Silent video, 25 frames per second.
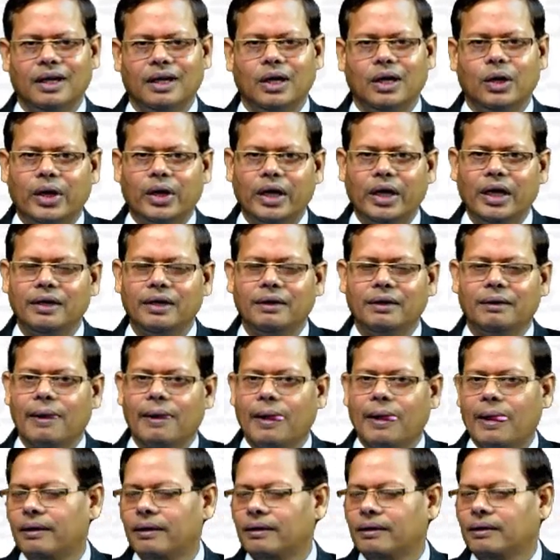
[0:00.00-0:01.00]
Okay?
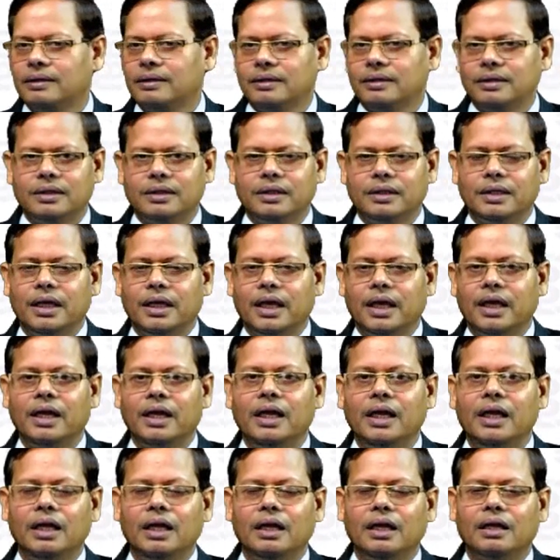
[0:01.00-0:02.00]

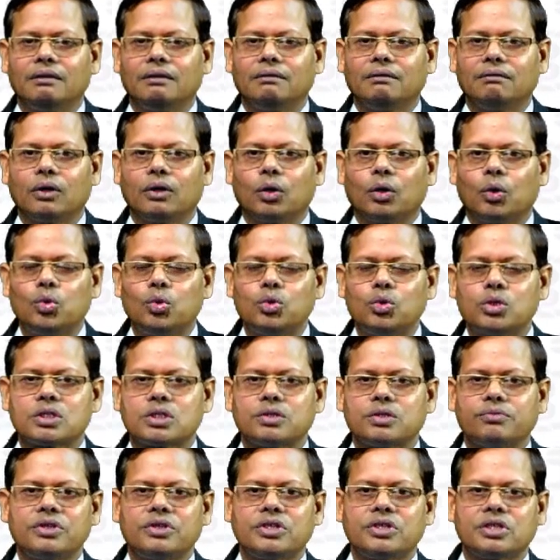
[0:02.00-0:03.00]
Any goods
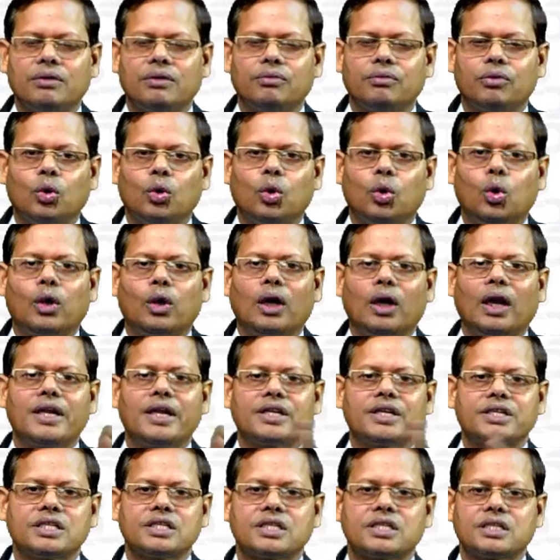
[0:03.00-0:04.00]
which have no
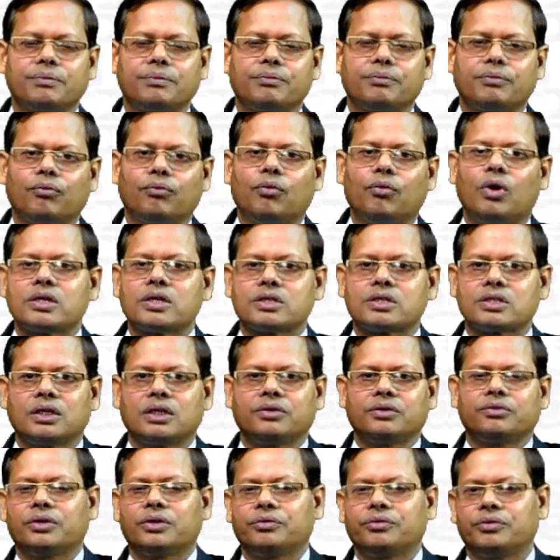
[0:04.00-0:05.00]
relationship
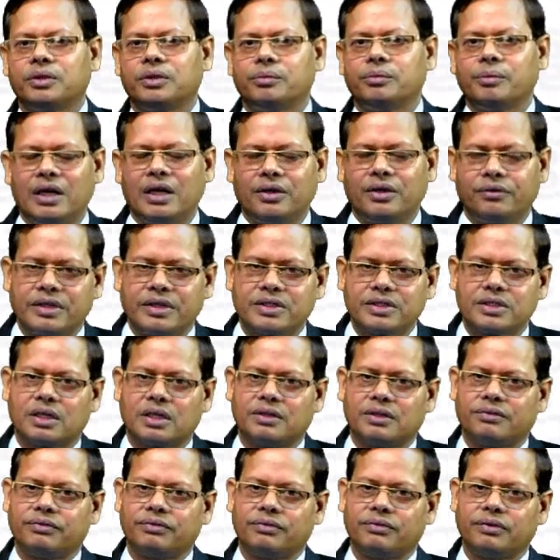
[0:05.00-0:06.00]
whatsoever with the manufacture
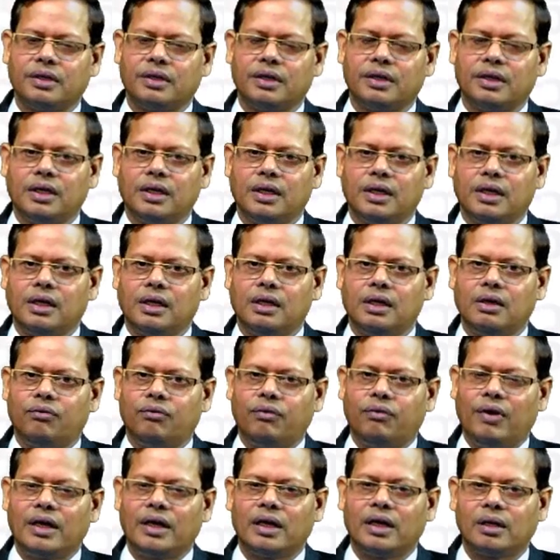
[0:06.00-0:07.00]
of
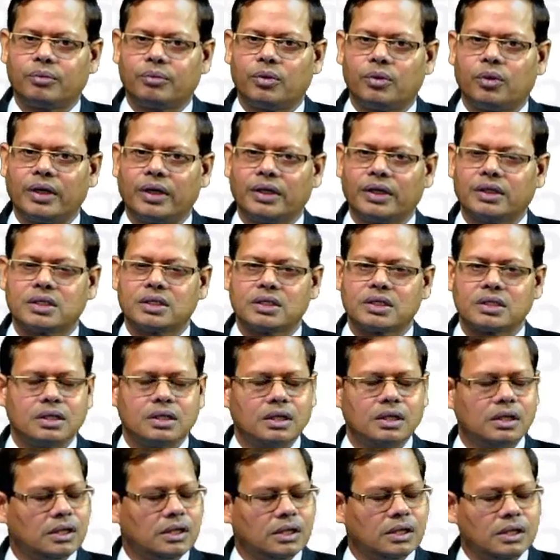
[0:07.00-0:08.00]
final product,
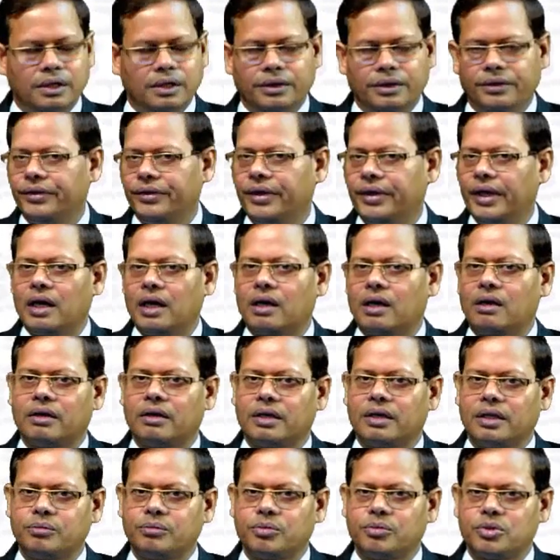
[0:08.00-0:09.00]
they are not
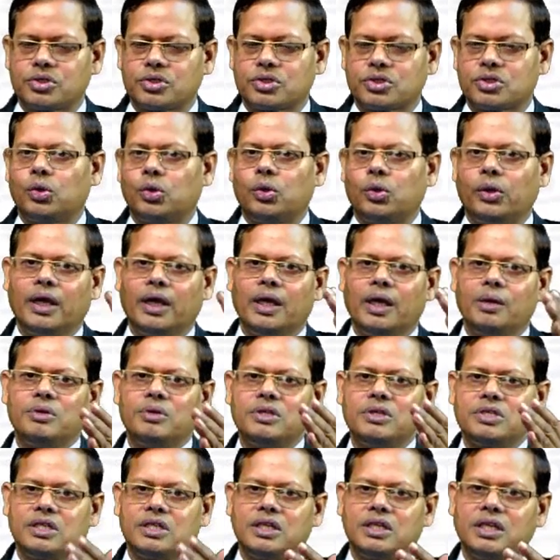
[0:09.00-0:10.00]
inputs. So, A, B,
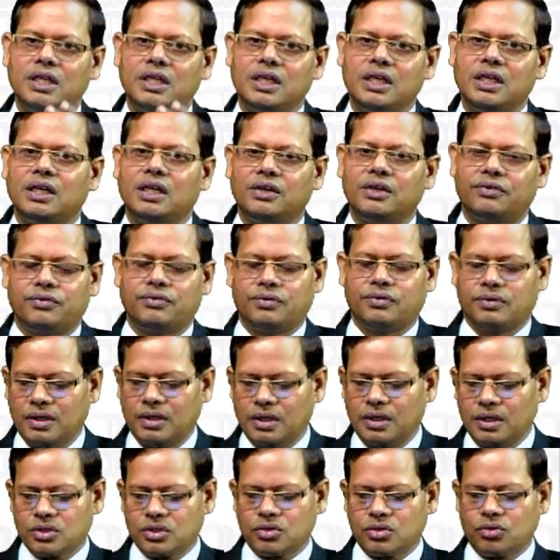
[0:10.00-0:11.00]
C, D, E, F.
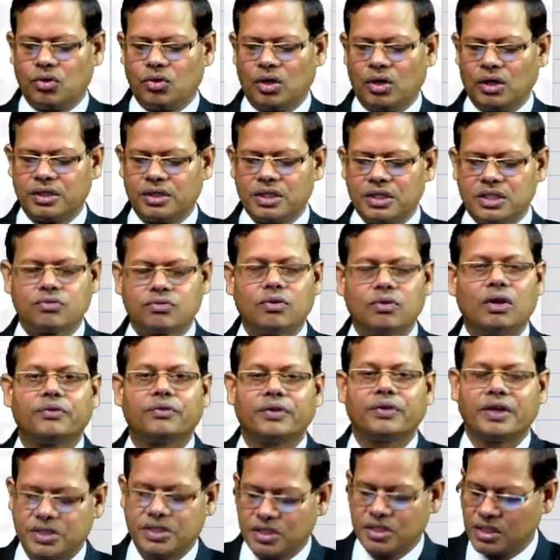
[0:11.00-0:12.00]
So,
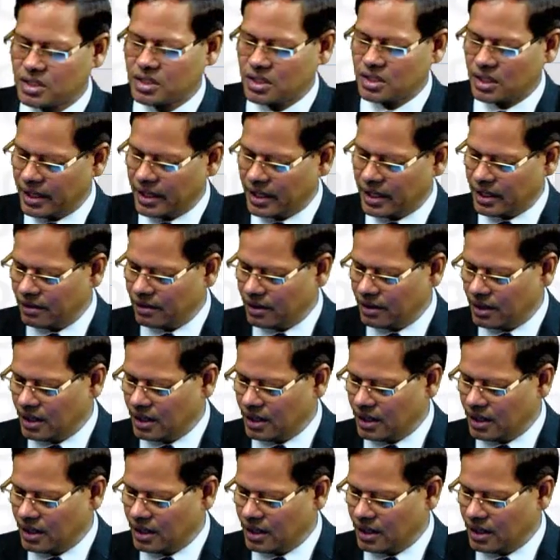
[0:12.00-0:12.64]
disqualifications clear.